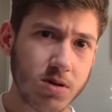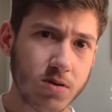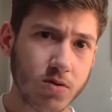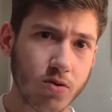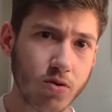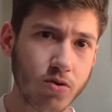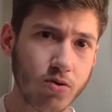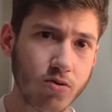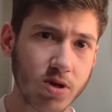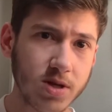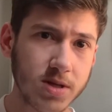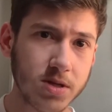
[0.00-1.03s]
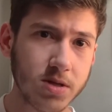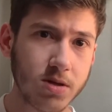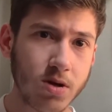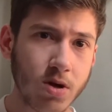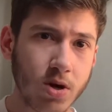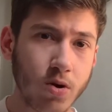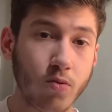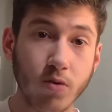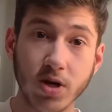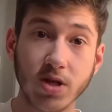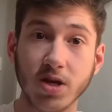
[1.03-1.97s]
who was
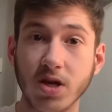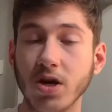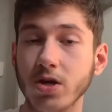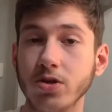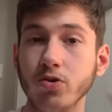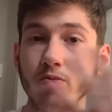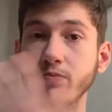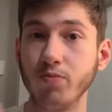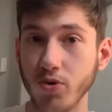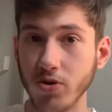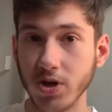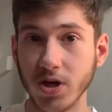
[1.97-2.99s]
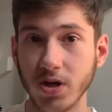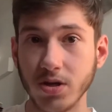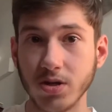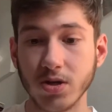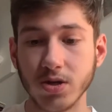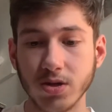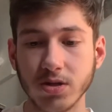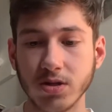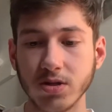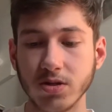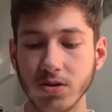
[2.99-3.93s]
one of the kids who bullied
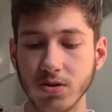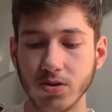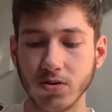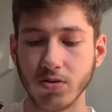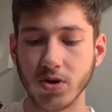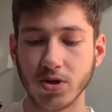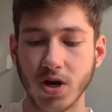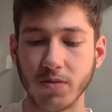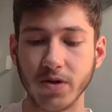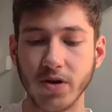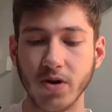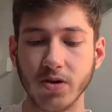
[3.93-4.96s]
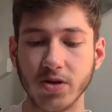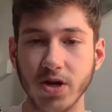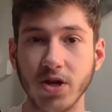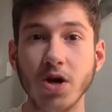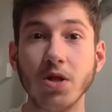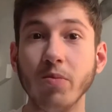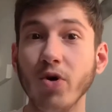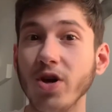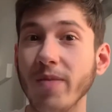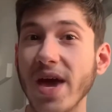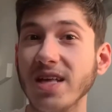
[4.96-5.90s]
little Tommy Doyle, saying, the
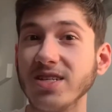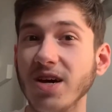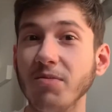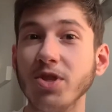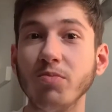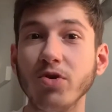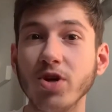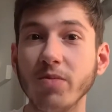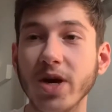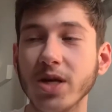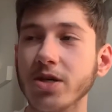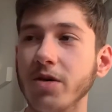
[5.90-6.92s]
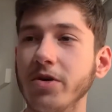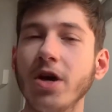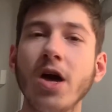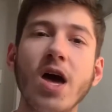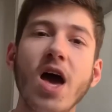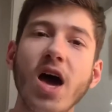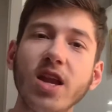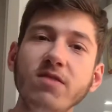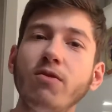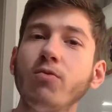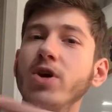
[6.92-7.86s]
boogeyman's coming, the boogeyman's coming, and
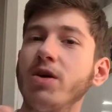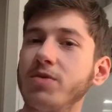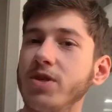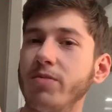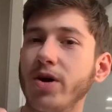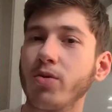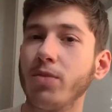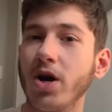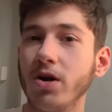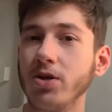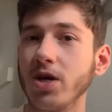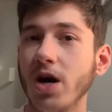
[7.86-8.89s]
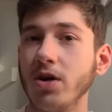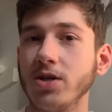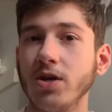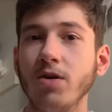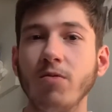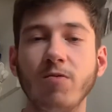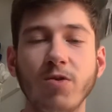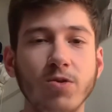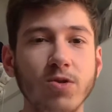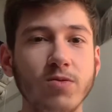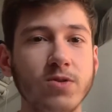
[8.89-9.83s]
even went up to the Michael Myers house before
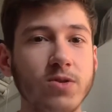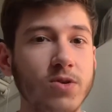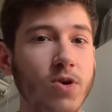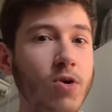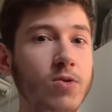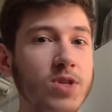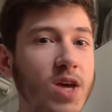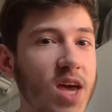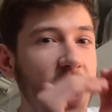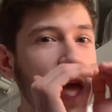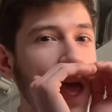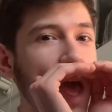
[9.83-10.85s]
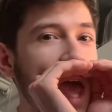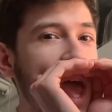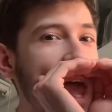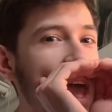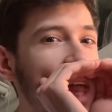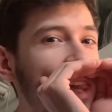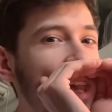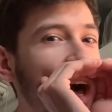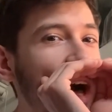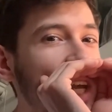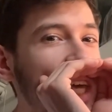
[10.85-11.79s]
Loomis goes, hey
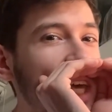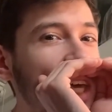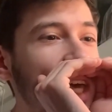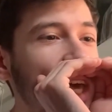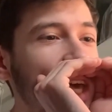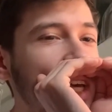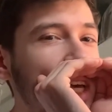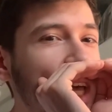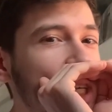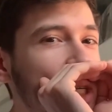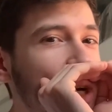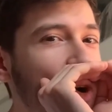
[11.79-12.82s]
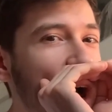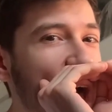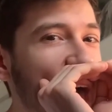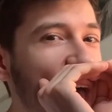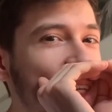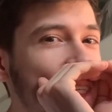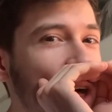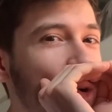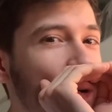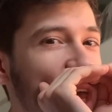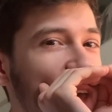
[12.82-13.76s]
Lonnie, get your ass
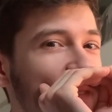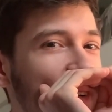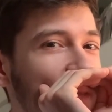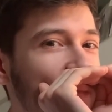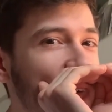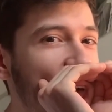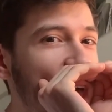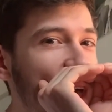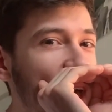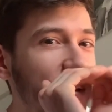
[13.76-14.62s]
away from there.